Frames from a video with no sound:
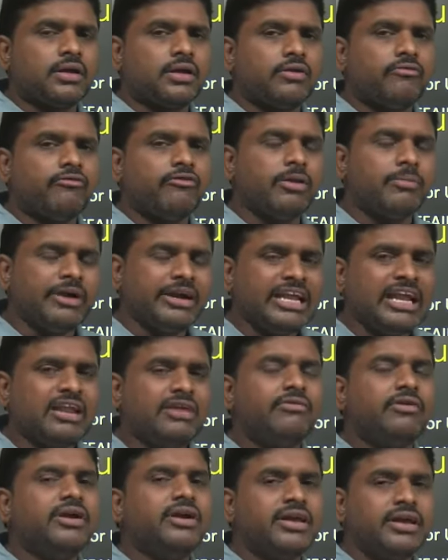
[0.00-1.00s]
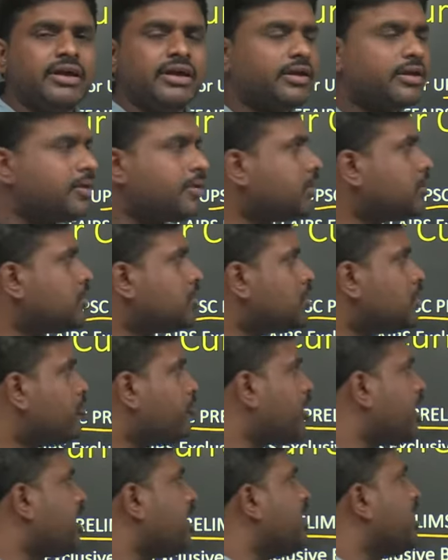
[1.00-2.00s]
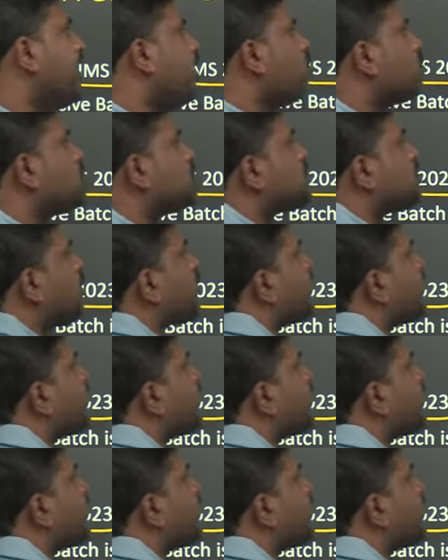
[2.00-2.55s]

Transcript: delivered here. For any doubts or